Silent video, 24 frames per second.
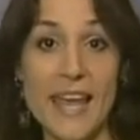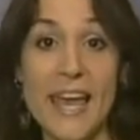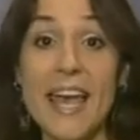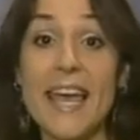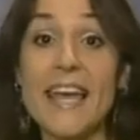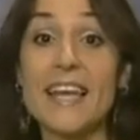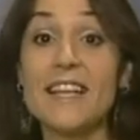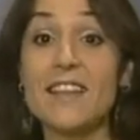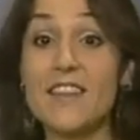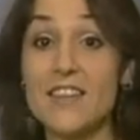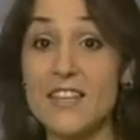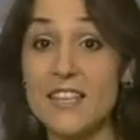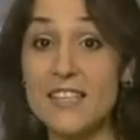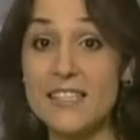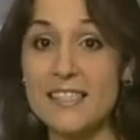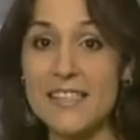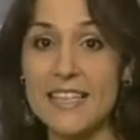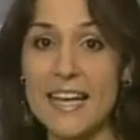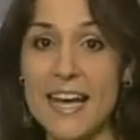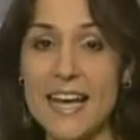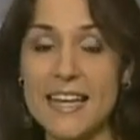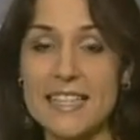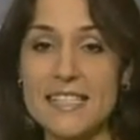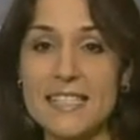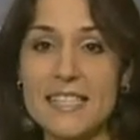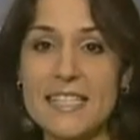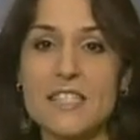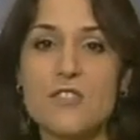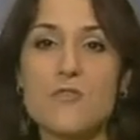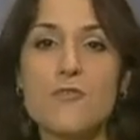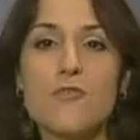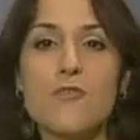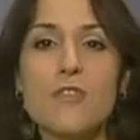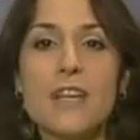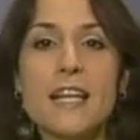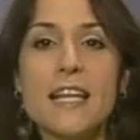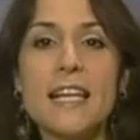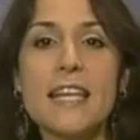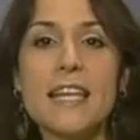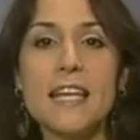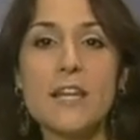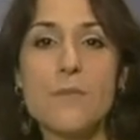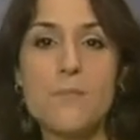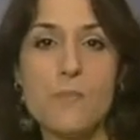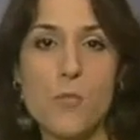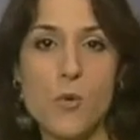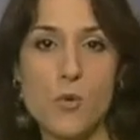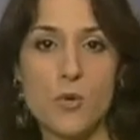In this case, it's really
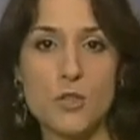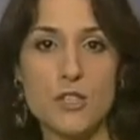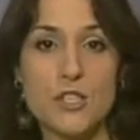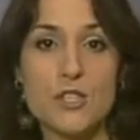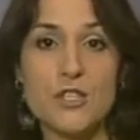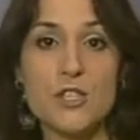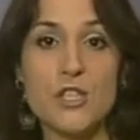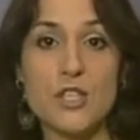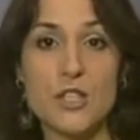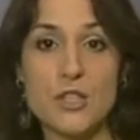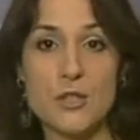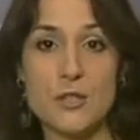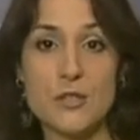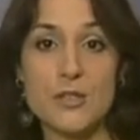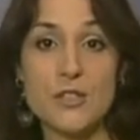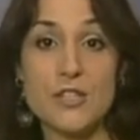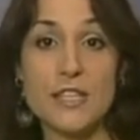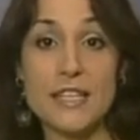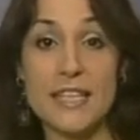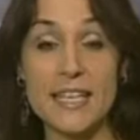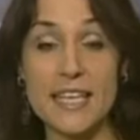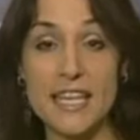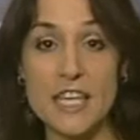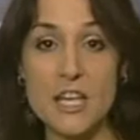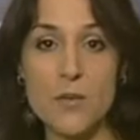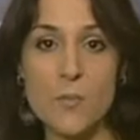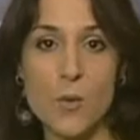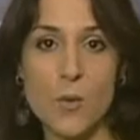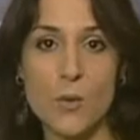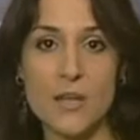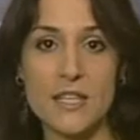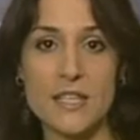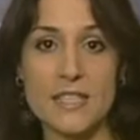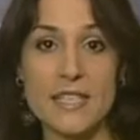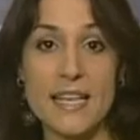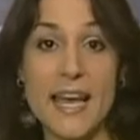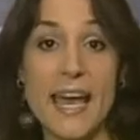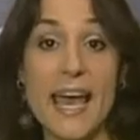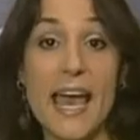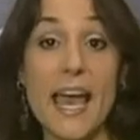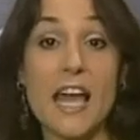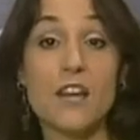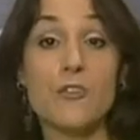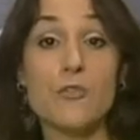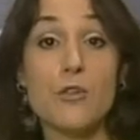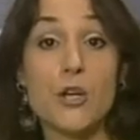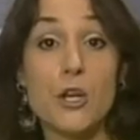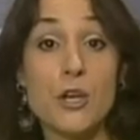important to use the key points
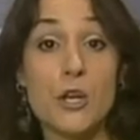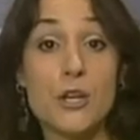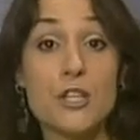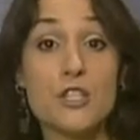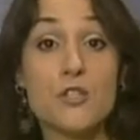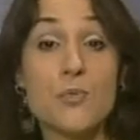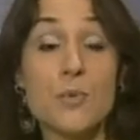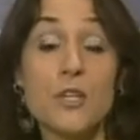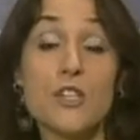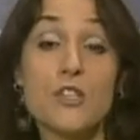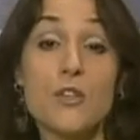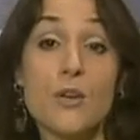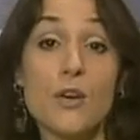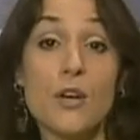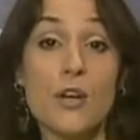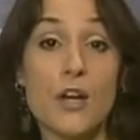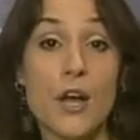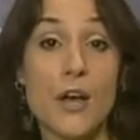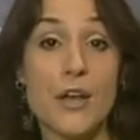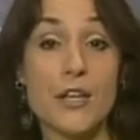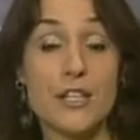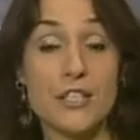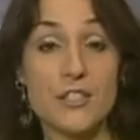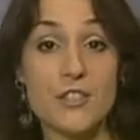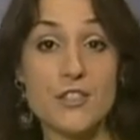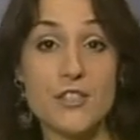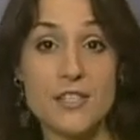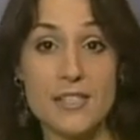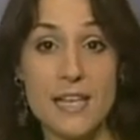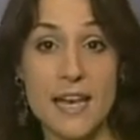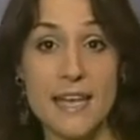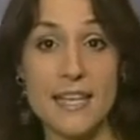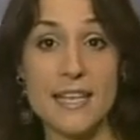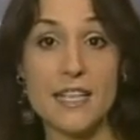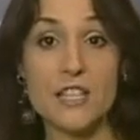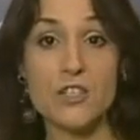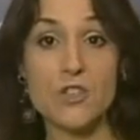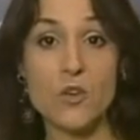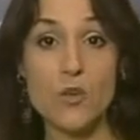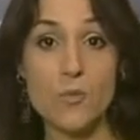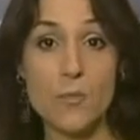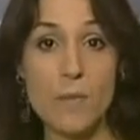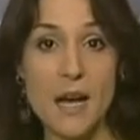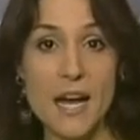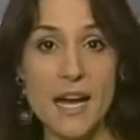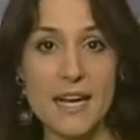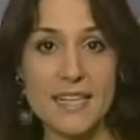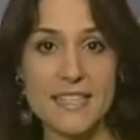and rehearse what you are going to say in your
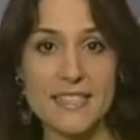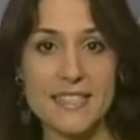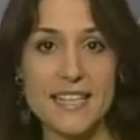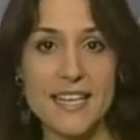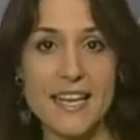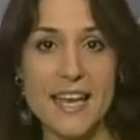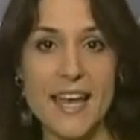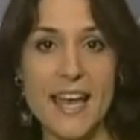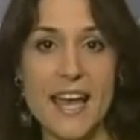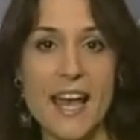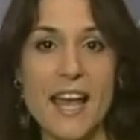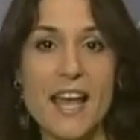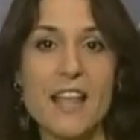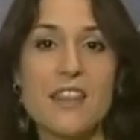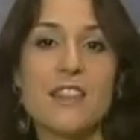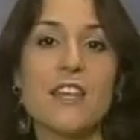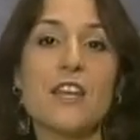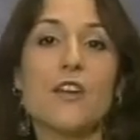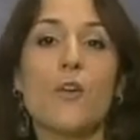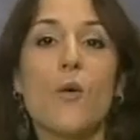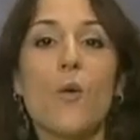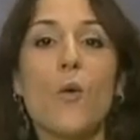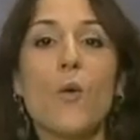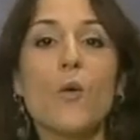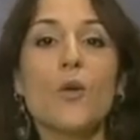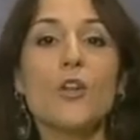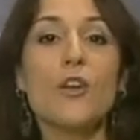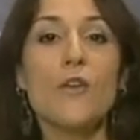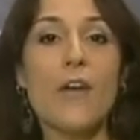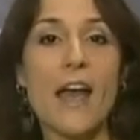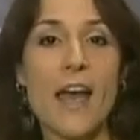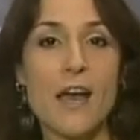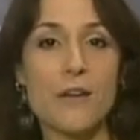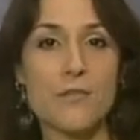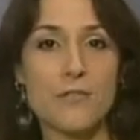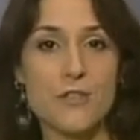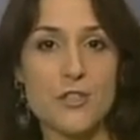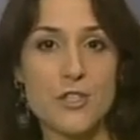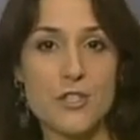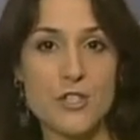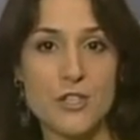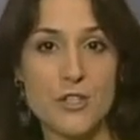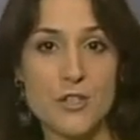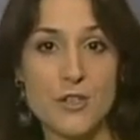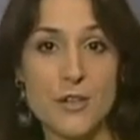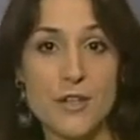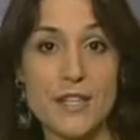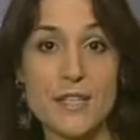mind. Then all you have to
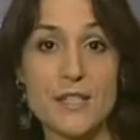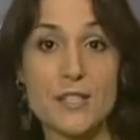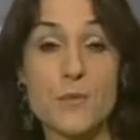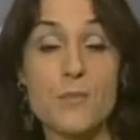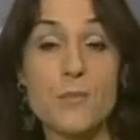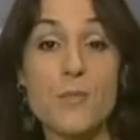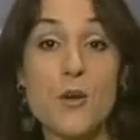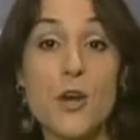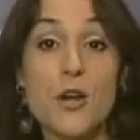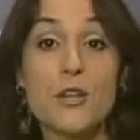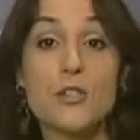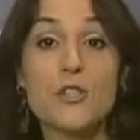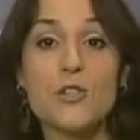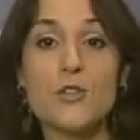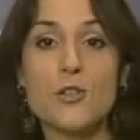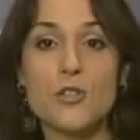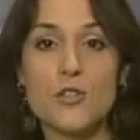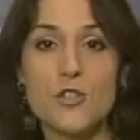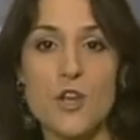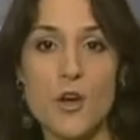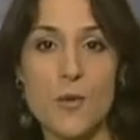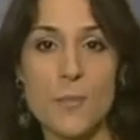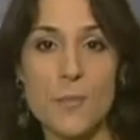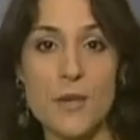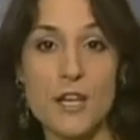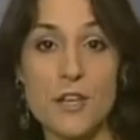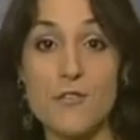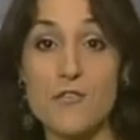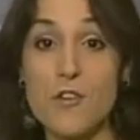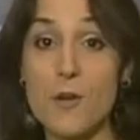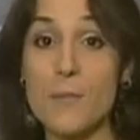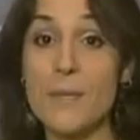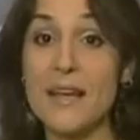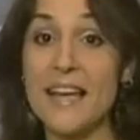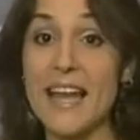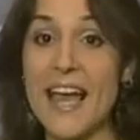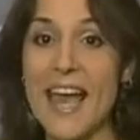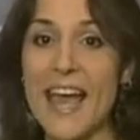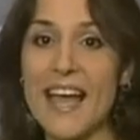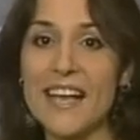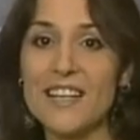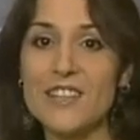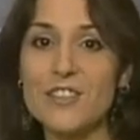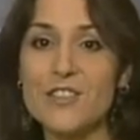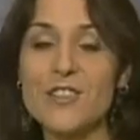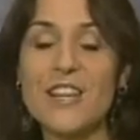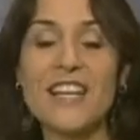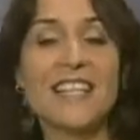do is approach your topic from an
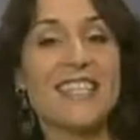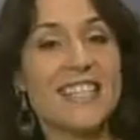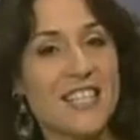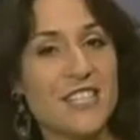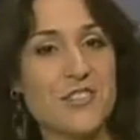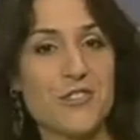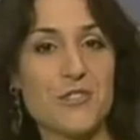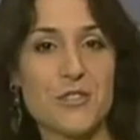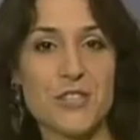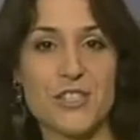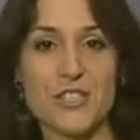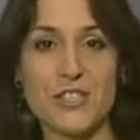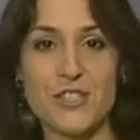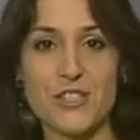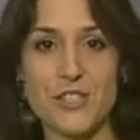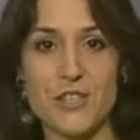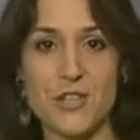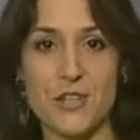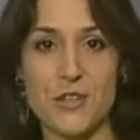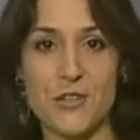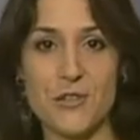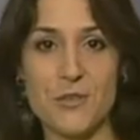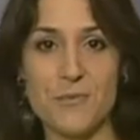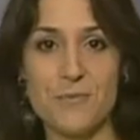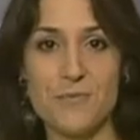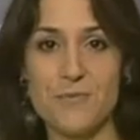angle that interests you.